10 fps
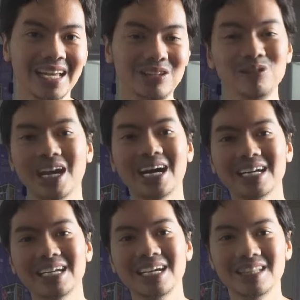yun nga,
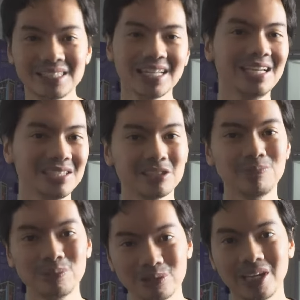the settings are
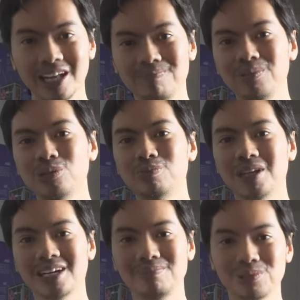supposed to help you
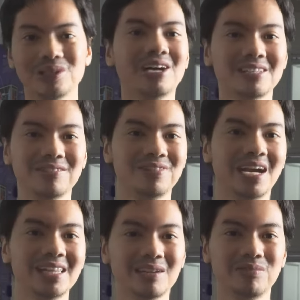become productive
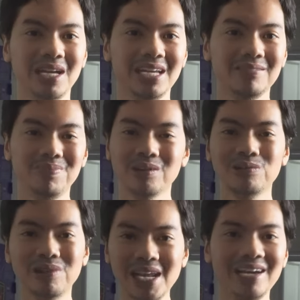right away. Pero
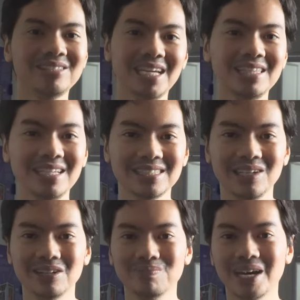kung wala yung settings
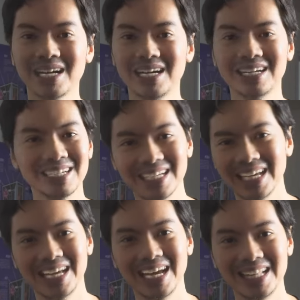na yun, parang
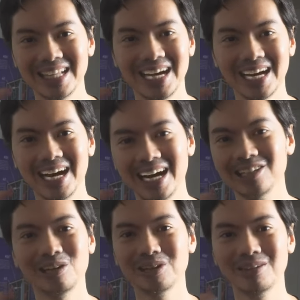na
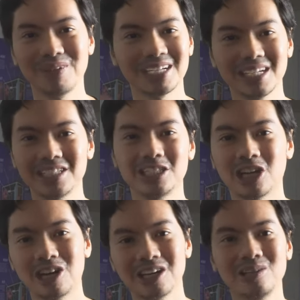ano ako eh, parang
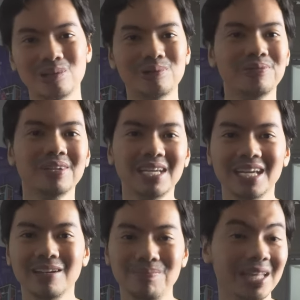na-jar yung
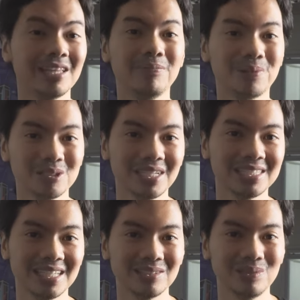mental
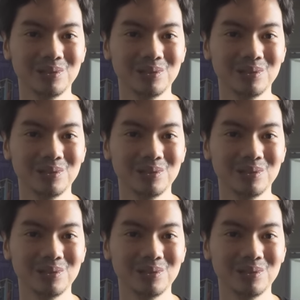processes